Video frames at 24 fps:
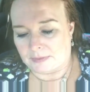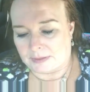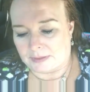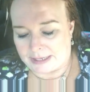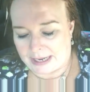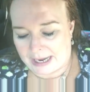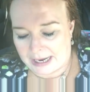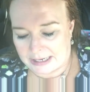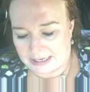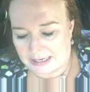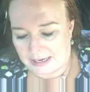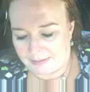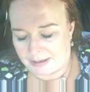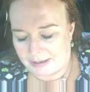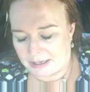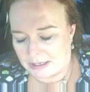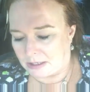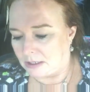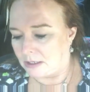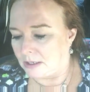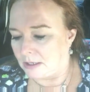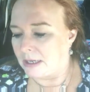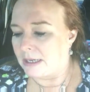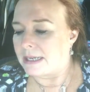
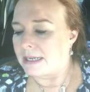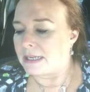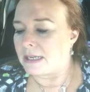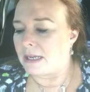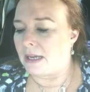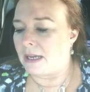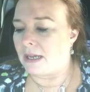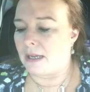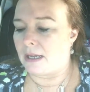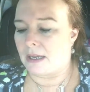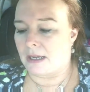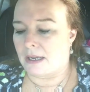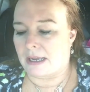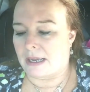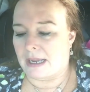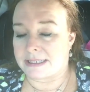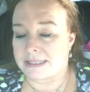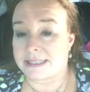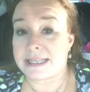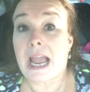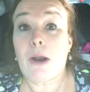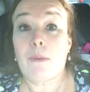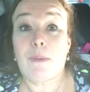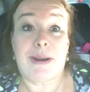dadgummit, because
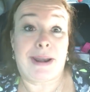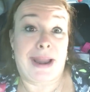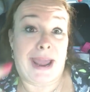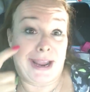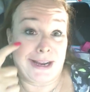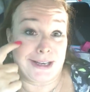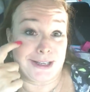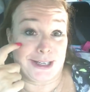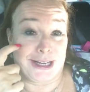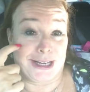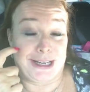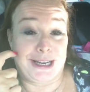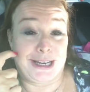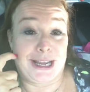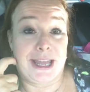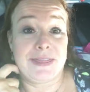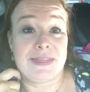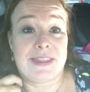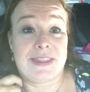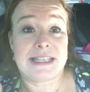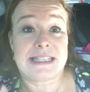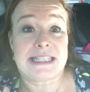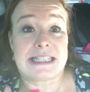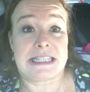see, I wouldn't actually done
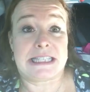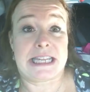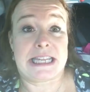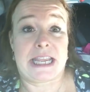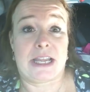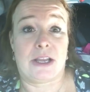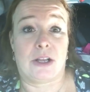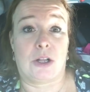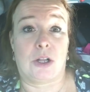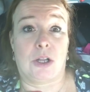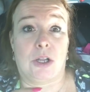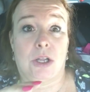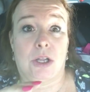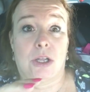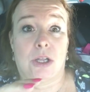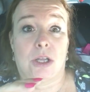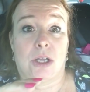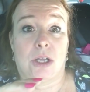this deal,